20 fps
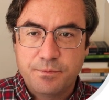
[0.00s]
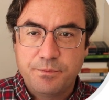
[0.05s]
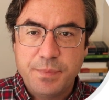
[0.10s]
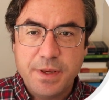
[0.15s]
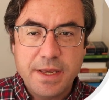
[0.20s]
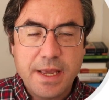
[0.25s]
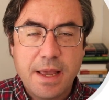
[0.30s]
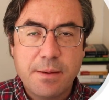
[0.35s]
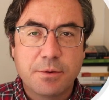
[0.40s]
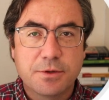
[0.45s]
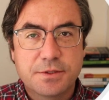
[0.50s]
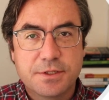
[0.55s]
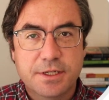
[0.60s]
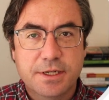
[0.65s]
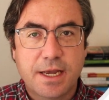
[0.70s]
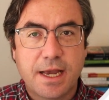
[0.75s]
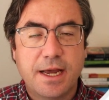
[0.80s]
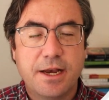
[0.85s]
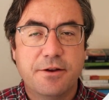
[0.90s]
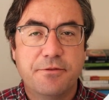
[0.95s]
being able
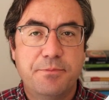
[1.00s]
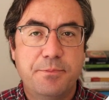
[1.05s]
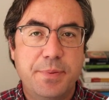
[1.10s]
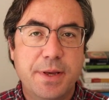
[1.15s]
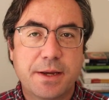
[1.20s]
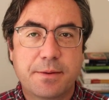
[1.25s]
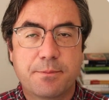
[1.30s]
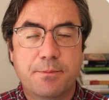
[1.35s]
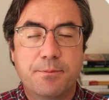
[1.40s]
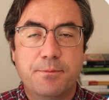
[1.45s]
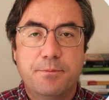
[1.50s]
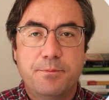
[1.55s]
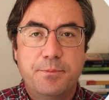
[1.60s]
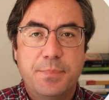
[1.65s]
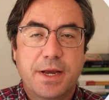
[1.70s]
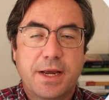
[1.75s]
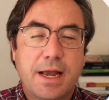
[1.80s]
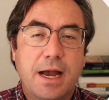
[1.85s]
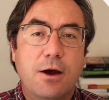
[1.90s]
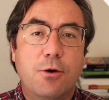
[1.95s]
to kind of pick
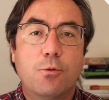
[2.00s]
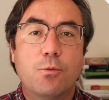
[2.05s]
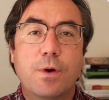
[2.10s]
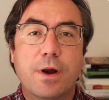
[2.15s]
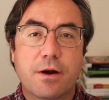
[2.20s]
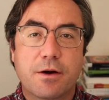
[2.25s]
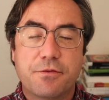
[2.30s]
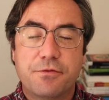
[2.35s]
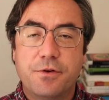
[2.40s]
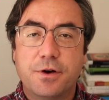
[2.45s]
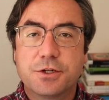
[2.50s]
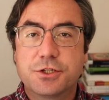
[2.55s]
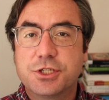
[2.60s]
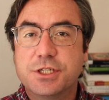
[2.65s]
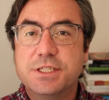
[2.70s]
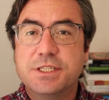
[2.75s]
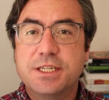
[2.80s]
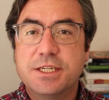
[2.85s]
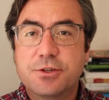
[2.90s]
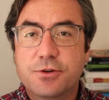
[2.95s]
out where a
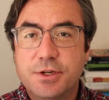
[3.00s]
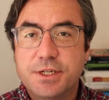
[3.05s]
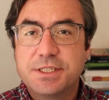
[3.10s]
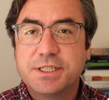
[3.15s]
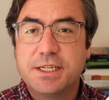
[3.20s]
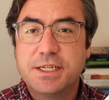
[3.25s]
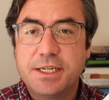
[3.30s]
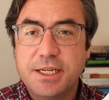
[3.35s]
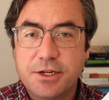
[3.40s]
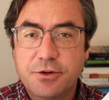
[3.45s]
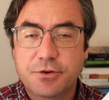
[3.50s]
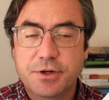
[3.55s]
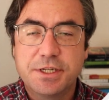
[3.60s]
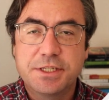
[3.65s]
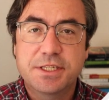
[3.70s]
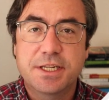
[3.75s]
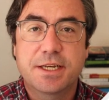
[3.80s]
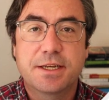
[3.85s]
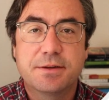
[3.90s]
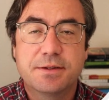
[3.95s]
function's increasing,
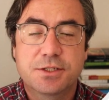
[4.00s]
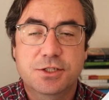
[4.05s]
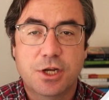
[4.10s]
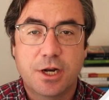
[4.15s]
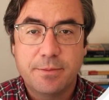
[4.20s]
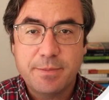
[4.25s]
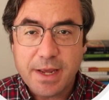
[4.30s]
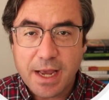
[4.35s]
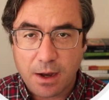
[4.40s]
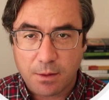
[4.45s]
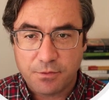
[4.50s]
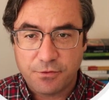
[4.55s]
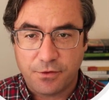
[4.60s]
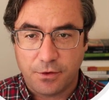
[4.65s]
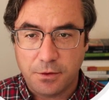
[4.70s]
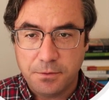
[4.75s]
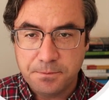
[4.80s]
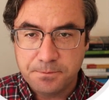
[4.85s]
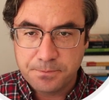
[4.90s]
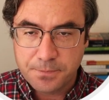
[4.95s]
decreasing is going to be
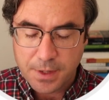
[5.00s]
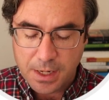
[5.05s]
helpful.